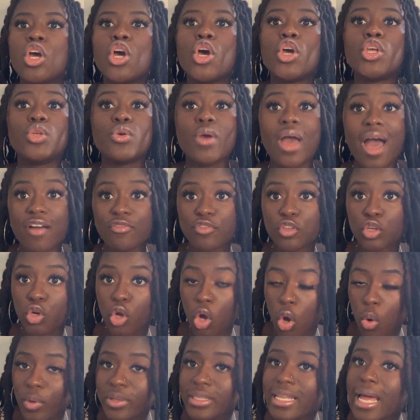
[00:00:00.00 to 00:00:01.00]
You have to
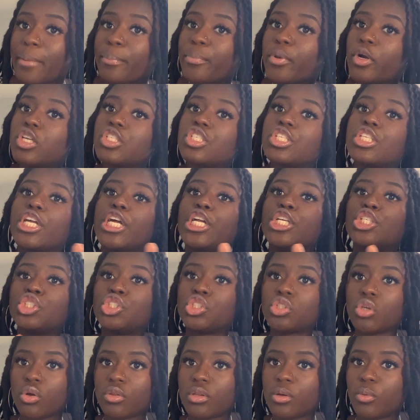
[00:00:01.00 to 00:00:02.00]
go with that person and
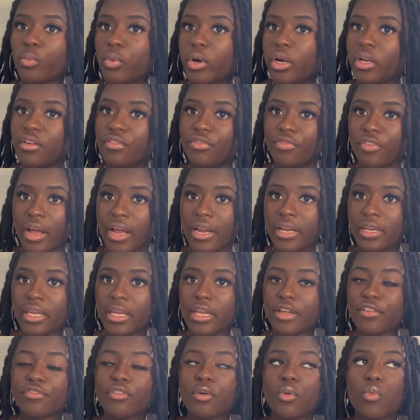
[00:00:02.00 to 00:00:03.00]
show them where to find
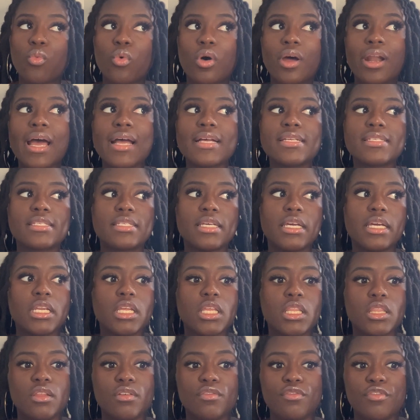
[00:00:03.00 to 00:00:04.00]
it. From what I've seen
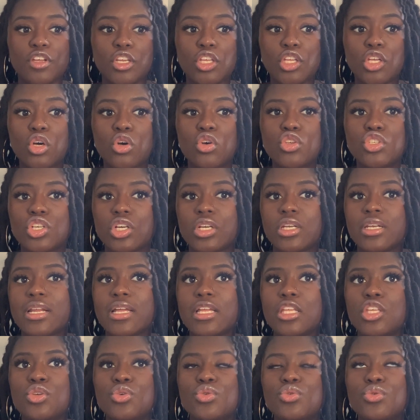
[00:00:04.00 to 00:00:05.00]
in the videos,
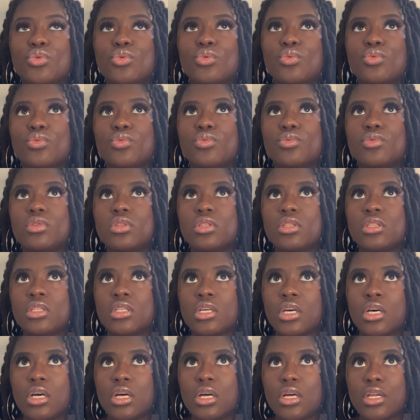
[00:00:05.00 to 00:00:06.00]

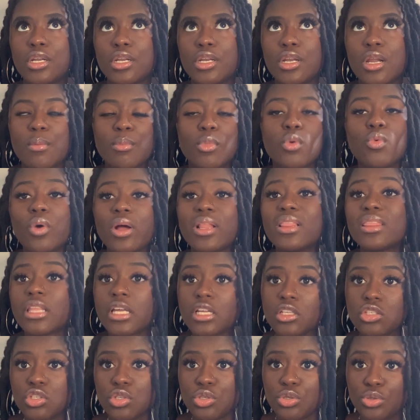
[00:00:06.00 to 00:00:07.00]
the number one
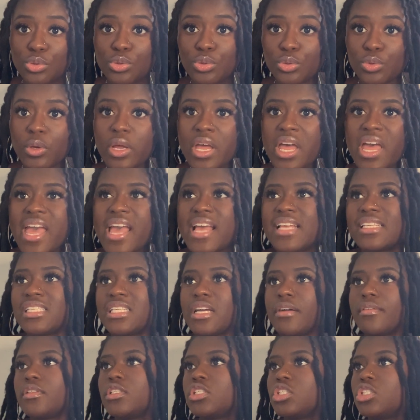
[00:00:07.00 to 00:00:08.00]
thing to do is
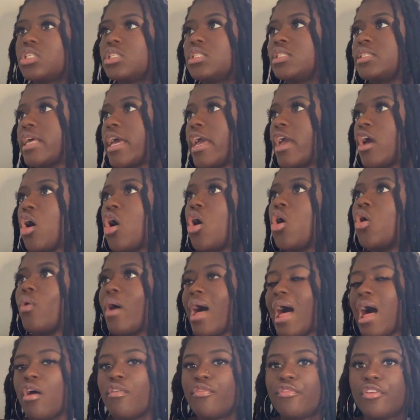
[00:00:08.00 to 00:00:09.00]
never to just say, oh,
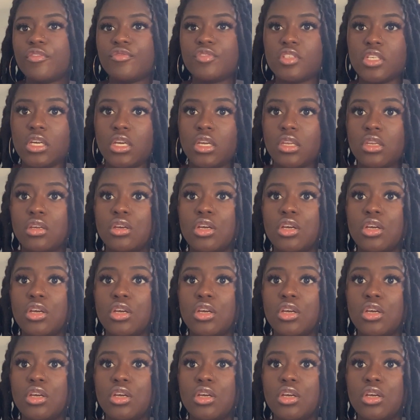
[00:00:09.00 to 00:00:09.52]
aisle 15.